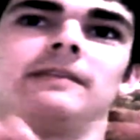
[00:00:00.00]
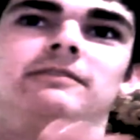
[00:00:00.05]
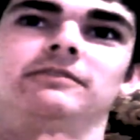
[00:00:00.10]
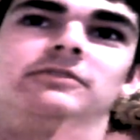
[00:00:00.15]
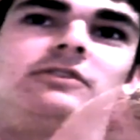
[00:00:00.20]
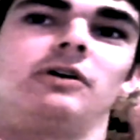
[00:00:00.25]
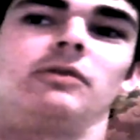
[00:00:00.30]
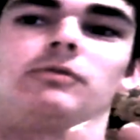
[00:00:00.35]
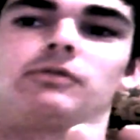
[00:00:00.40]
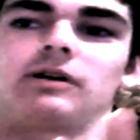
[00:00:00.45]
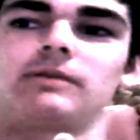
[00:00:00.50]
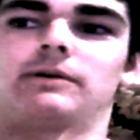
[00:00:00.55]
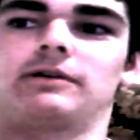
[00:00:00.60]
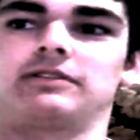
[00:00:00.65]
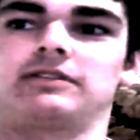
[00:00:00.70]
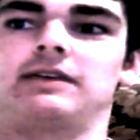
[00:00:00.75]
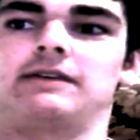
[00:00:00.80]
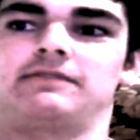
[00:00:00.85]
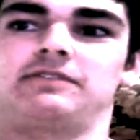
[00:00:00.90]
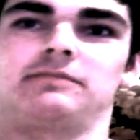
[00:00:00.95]
don't worry
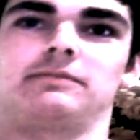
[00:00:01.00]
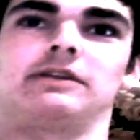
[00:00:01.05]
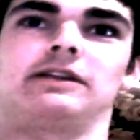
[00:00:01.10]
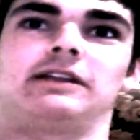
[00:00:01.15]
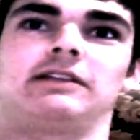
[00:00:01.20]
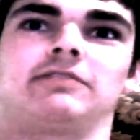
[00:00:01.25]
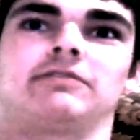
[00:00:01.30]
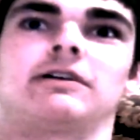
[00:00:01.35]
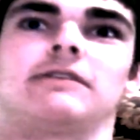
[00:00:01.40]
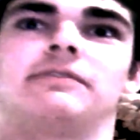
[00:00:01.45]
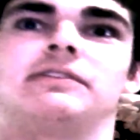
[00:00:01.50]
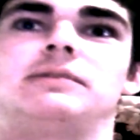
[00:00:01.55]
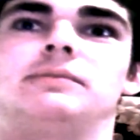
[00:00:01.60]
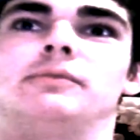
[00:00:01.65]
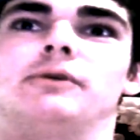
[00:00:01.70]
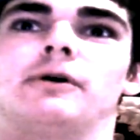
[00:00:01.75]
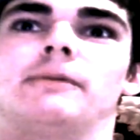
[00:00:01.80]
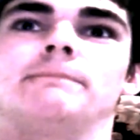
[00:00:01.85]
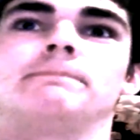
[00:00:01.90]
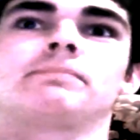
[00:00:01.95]
about gifting me any stuff
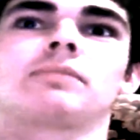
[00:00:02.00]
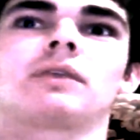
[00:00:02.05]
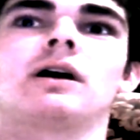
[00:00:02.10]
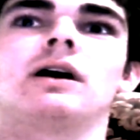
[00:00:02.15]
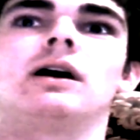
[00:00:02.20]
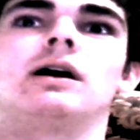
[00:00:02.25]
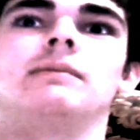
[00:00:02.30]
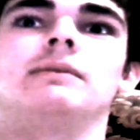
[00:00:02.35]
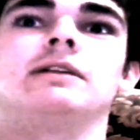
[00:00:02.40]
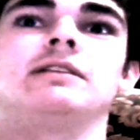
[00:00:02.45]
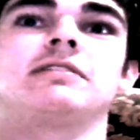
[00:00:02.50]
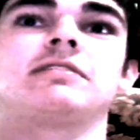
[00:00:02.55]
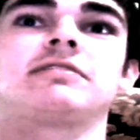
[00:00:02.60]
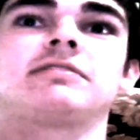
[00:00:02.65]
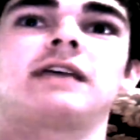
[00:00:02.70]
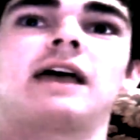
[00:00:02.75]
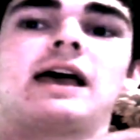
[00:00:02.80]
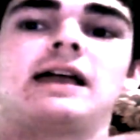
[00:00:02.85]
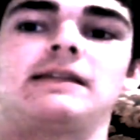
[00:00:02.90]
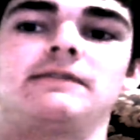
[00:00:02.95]
anymore.
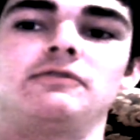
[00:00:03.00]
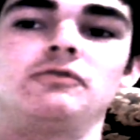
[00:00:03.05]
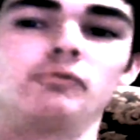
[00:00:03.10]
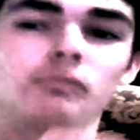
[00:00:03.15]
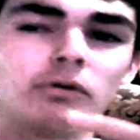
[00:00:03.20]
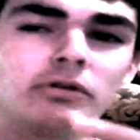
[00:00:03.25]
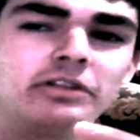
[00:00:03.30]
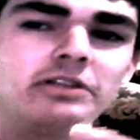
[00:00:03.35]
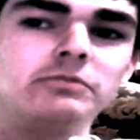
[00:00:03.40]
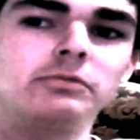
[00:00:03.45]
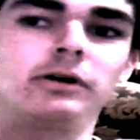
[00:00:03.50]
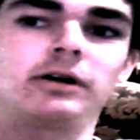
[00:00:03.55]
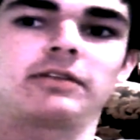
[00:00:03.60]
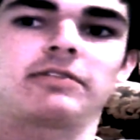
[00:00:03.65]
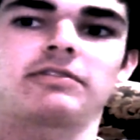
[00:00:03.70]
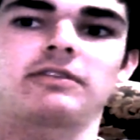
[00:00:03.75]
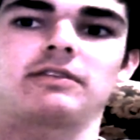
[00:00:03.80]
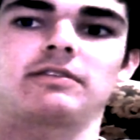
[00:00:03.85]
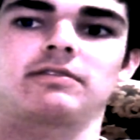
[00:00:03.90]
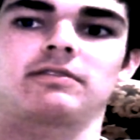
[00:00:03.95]
Instead, if you really want to
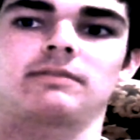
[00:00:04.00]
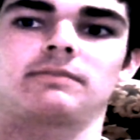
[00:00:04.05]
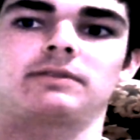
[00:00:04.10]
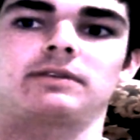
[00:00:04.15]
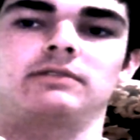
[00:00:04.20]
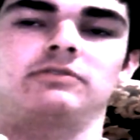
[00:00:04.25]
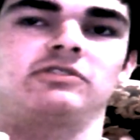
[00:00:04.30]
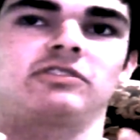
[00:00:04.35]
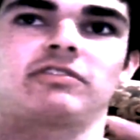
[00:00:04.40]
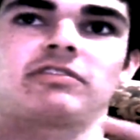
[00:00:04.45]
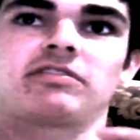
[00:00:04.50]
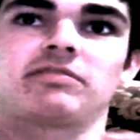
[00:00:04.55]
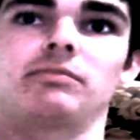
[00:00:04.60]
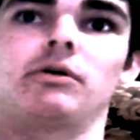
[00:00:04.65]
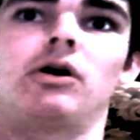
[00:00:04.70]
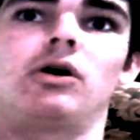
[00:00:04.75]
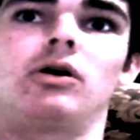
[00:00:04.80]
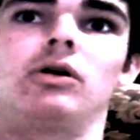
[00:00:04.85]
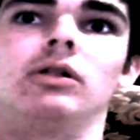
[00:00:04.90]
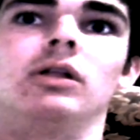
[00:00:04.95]
send something just
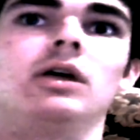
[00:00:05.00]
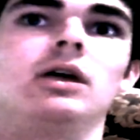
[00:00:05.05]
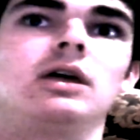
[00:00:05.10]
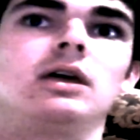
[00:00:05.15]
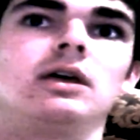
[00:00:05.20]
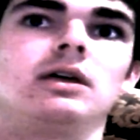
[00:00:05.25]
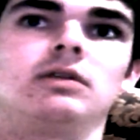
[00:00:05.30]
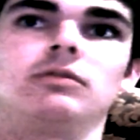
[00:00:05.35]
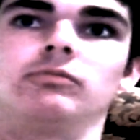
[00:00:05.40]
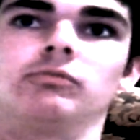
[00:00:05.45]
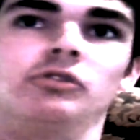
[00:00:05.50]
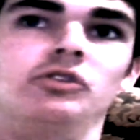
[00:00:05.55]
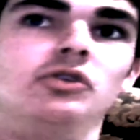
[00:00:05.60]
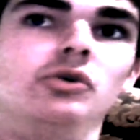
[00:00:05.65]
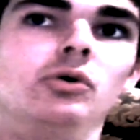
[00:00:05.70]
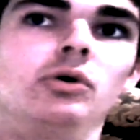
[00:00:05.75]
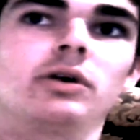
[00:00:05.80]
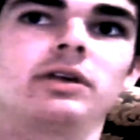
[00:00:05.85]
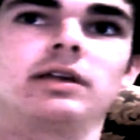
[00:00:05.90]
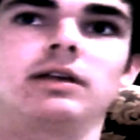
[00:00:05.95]
small,
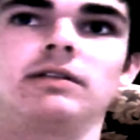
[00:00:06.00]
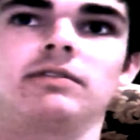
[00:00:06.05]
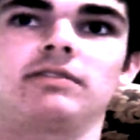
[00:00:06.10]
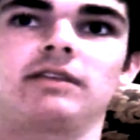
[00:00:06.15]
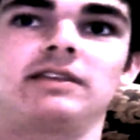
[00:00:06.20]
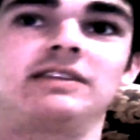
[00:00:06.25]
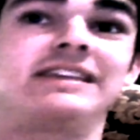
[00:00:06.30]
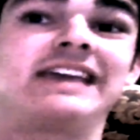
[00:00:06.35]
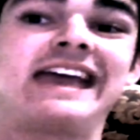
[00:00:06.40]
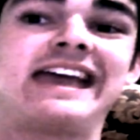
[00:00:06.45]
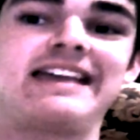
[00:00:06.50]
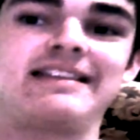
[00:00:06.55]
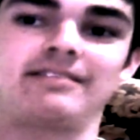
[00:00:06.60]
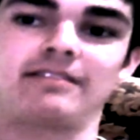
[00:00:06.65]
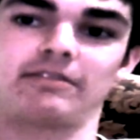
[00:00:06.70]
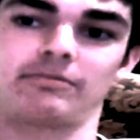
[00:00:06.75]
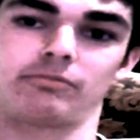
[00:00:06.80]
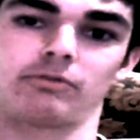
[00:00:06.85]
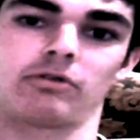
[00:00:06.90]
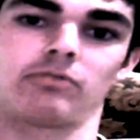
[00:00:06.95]
renewal kits and
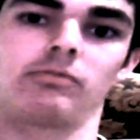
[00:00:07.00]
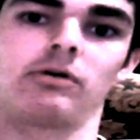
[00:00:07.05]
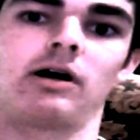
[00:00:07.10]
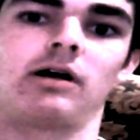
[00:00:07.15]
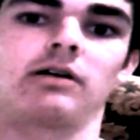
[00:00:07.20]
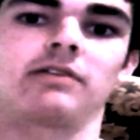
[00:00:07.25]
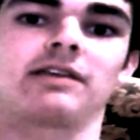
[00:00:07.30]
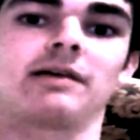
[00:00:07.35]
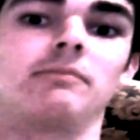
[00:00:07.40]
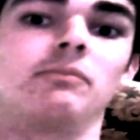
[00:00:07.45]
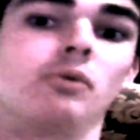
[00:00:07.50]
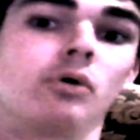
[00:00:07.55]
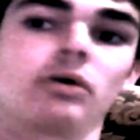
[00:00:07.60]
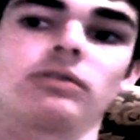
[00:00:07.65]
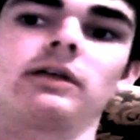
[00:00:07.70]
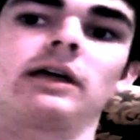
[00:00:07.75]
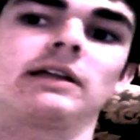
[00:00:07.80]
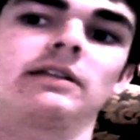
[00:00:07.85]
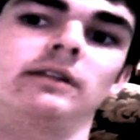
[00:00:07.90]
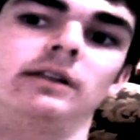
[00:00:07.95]
cases work well, because I'm more
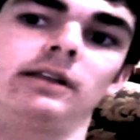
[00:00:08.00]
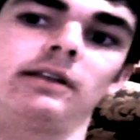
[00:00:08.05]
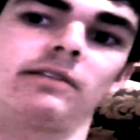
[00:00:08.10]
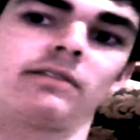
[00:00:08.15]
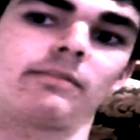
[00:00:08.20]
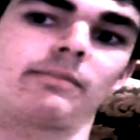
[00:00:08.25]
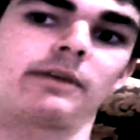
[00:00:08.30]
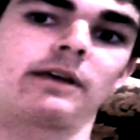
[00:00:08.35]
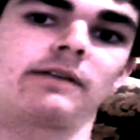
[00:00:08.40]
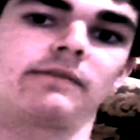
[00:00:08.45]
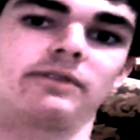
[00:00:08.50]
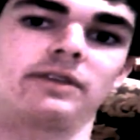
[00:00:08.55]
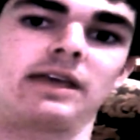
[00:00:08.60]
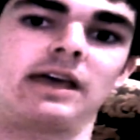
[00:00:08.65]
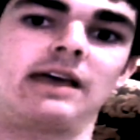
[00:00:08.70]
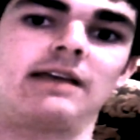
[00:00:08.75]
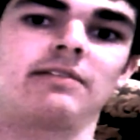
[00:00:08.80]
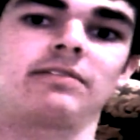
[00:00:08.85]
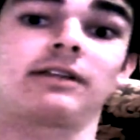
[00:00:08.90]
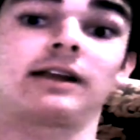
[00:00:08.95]
likely to get something out of a
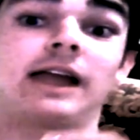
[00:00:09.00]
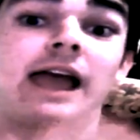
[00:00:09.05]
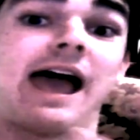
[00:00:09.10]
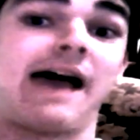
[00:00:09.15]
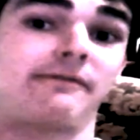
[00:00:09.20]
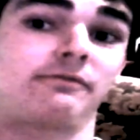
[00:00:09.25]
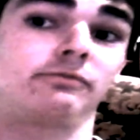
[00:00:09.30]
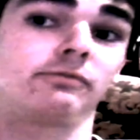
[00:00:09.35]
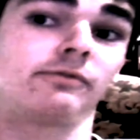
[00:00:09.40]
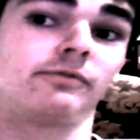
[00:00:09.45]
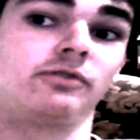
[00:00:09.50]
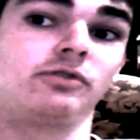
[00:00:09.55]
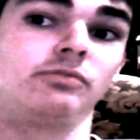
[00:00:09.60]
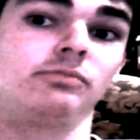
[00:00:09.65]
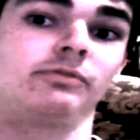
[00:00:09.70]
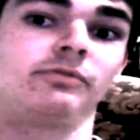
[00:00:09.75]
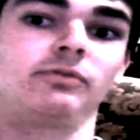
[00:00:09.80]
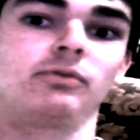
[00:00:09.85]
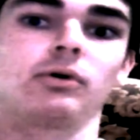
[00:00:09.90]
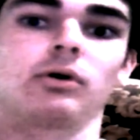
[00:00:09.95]
case that I haven't reviewed
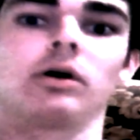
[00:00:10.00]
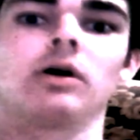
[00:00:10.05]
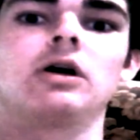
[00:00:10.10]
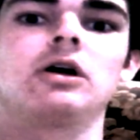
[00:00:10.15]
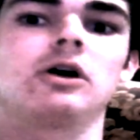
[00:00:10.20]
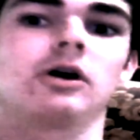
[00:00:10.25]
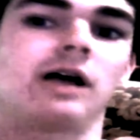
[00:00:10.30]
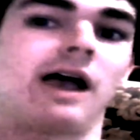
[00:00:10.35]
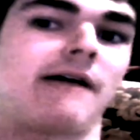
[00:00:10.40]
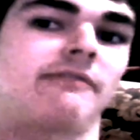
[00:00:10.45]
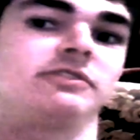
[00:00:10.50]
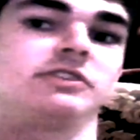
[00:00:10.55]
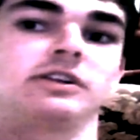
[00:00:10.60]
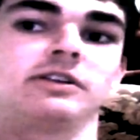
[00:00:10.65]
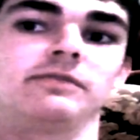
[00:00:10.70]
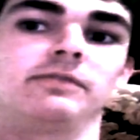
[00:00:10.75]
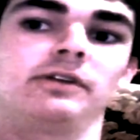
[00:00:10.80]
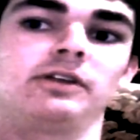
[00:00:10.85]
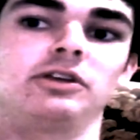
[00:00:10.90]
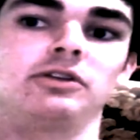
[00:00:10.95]
before or haven't done
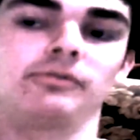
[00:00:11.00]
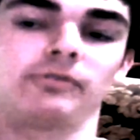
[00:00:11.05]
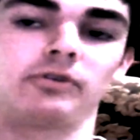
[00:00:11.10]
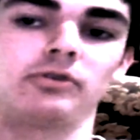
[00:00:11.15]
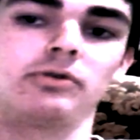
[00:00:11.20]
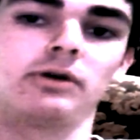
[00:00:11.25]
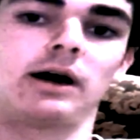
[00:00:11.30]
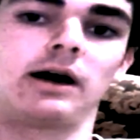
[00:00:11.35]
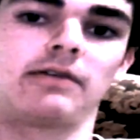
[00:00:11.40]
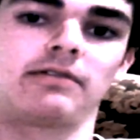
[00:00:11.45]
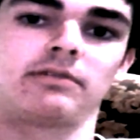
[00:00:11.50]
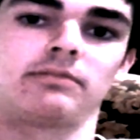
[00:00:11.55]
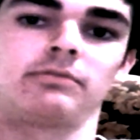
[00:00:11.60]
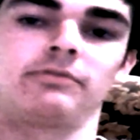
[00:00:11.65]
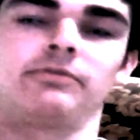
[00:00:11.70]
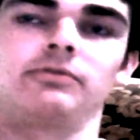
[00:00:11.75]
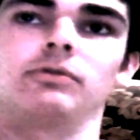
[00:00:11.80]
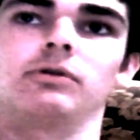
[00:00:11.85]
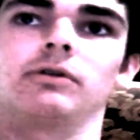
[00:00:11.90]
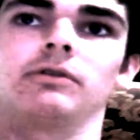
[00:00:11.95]
a video for you guys on
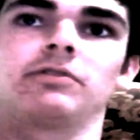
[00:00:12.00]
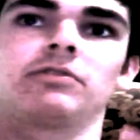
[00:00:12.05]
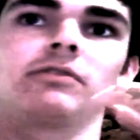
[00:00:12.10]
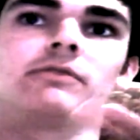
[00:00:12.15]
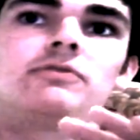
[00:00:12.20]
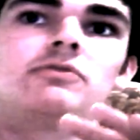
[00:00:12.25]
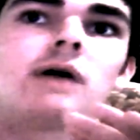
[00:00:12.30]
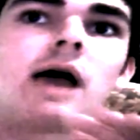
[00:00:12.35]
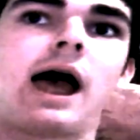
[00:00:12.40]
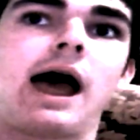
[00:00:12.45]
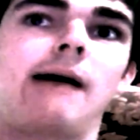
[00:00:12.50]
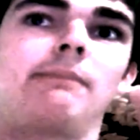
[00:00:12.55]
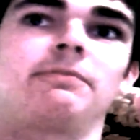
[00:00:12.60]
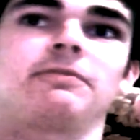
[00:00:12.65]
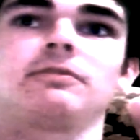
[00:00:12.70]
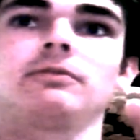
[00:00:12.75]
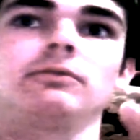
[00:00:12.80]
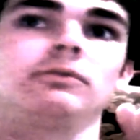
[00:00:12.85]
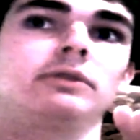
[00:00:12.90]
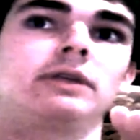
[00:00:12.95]
before. So if you
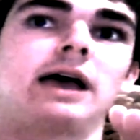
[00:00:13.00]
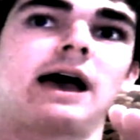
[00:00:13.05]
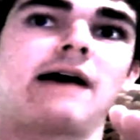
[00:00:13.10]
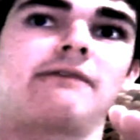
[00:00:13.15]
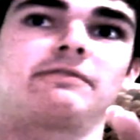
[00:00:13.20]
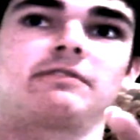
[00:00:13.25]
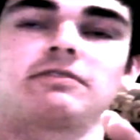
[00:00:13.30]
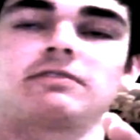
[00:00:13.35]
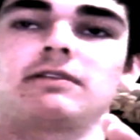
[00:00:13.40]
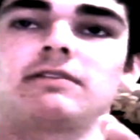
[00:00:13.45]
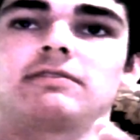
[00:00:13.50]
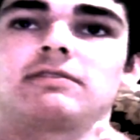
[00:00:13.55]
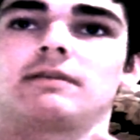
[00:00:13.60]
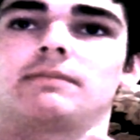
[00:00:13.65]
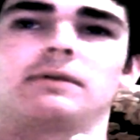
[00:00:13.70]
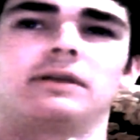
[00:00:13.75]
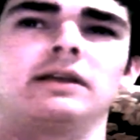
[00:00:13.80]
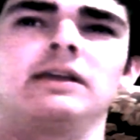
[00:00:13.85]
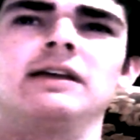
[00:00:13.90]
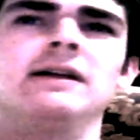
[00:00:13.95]
absolutely have to send
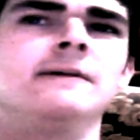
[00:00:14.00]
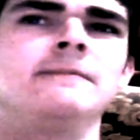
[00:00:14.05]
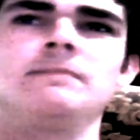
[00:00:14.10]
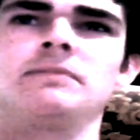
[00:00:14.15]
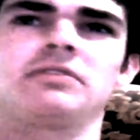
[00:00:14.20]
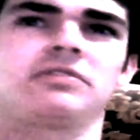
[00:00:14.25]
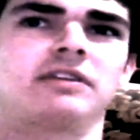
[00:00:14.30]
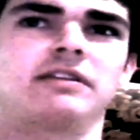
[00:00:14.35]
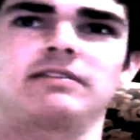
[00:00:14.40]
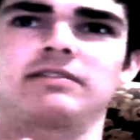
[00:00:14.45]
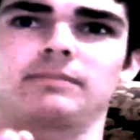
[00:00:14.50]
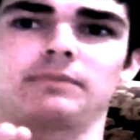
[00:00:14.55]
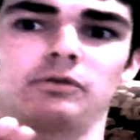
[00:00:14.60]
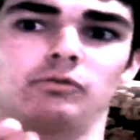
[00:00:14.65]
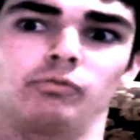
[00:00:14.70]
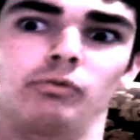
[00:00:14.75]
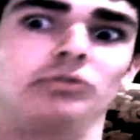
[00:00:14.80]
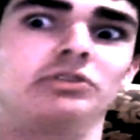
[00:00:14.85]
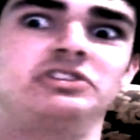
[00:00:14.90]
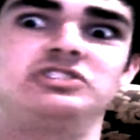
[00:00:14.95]

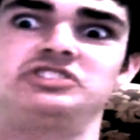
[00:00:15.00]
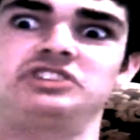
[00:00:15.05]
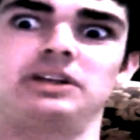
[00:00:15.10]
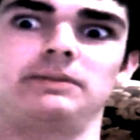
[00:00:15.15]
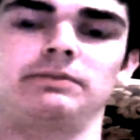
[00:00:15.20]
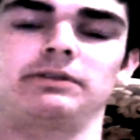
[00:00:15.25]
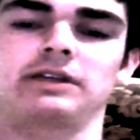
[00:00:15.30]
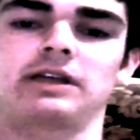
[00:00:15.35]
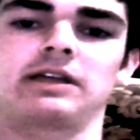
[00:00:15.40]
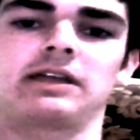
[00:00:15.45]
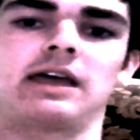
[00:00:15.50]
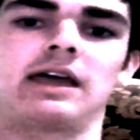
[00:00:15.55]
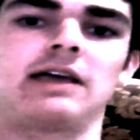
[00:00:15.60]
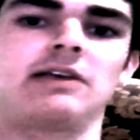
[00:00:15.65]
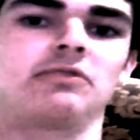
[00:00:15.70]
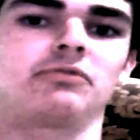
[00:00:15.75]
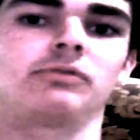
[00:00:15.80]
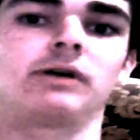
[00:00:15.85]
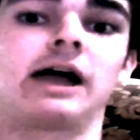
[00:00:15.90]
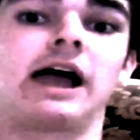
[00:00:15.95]
something really cheap like a
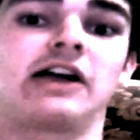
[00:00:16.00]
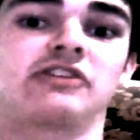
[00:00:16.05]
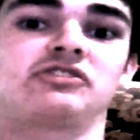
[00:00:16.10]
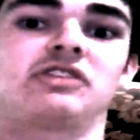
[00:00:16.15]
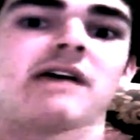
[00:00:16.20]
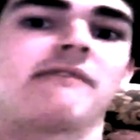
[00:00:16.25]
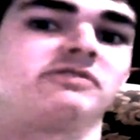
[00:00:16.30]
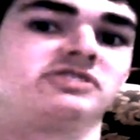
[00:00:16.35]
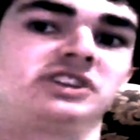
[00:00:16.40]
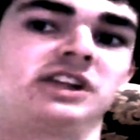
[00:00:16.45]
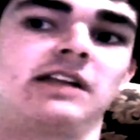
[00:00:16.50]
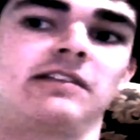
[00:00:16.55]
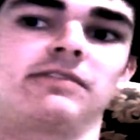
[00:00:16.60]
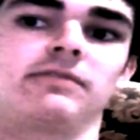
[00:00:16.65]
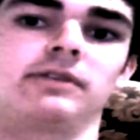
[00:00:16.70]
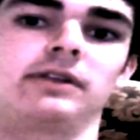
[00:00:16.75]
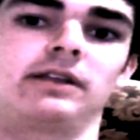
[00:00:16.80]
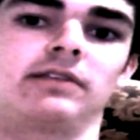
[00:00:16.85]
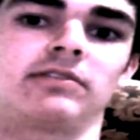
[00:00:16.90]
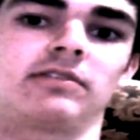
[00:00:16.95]
case where I actually have a chance
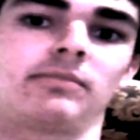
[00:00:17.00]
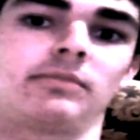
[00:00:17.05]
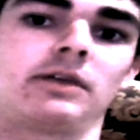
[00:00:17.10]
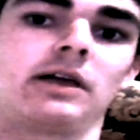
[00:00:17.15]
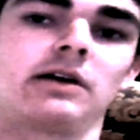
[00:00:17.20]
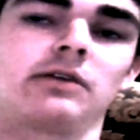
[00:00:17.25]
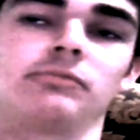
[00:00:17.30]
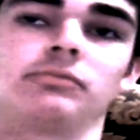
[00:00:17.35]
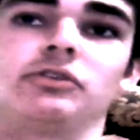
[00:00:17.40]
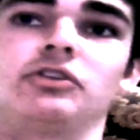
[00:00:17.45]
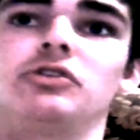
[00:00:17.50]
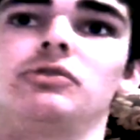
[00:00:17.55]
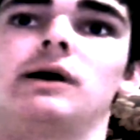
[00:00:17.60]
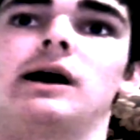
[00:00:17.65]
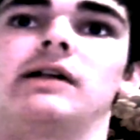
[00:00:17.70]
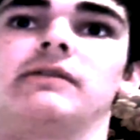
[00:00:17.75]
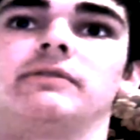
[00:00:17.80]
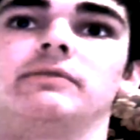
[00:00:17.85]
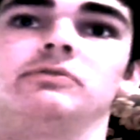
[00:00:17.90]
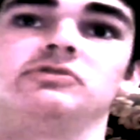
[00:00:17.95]
of getting something I could renew
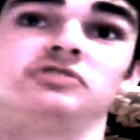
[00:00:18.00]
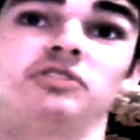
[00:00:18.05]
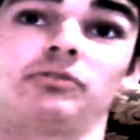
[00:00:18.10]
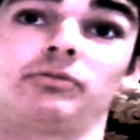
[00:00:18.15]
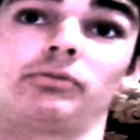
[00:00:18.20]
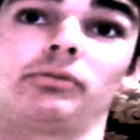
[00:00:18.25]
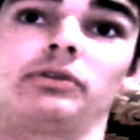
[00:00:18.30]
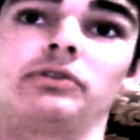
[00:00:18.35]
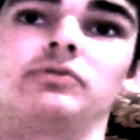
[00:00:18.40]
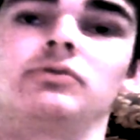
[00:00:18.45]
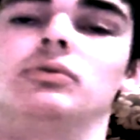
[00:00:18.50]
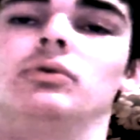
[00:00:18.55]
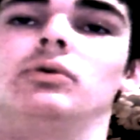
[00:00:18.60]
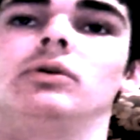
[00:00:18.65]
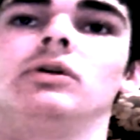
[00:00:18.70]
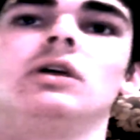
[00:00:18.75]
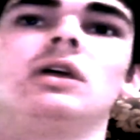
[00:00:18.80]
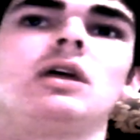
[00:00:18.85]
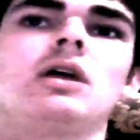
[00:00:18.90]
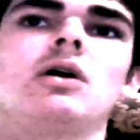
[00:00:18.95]
out of it, which is really cool.